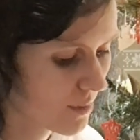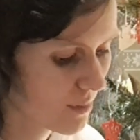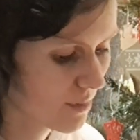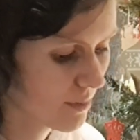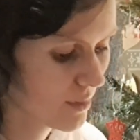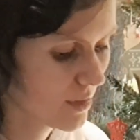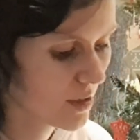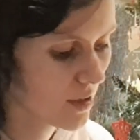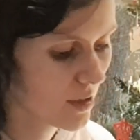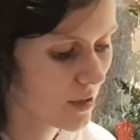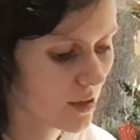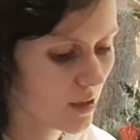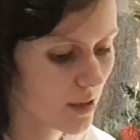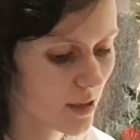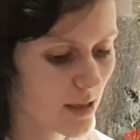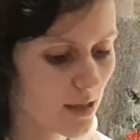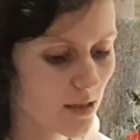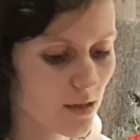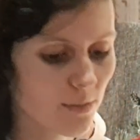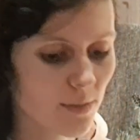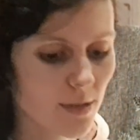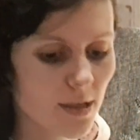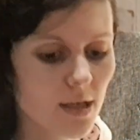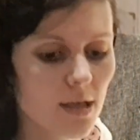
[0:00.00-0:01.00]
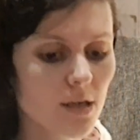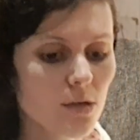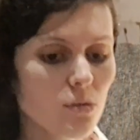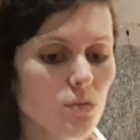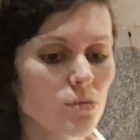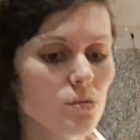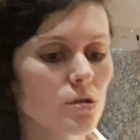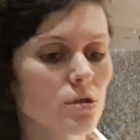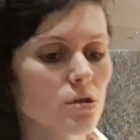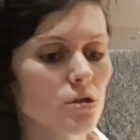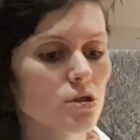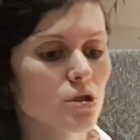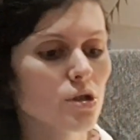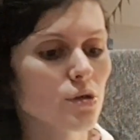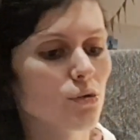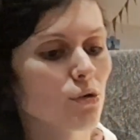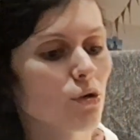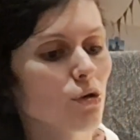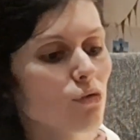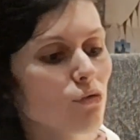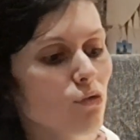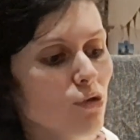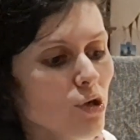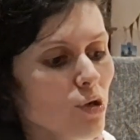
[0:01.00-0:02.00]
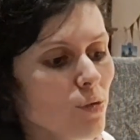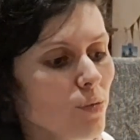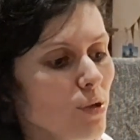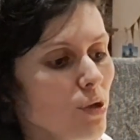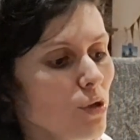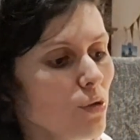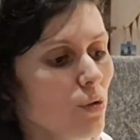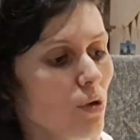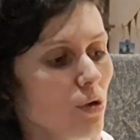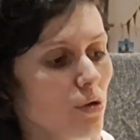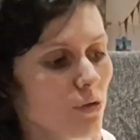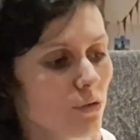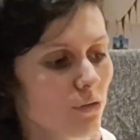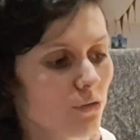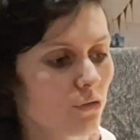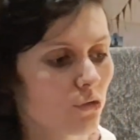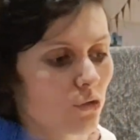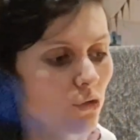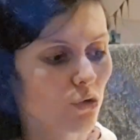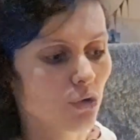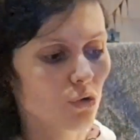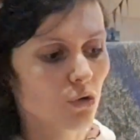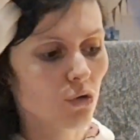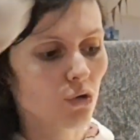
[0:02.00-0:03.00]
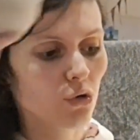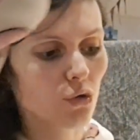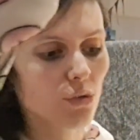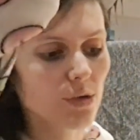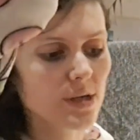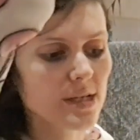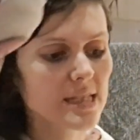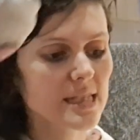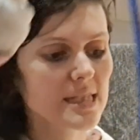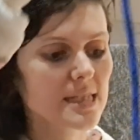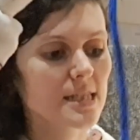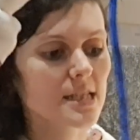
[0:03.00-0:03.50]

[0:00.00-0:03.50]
let me get them out. So we've got the royal blue one for Quiz.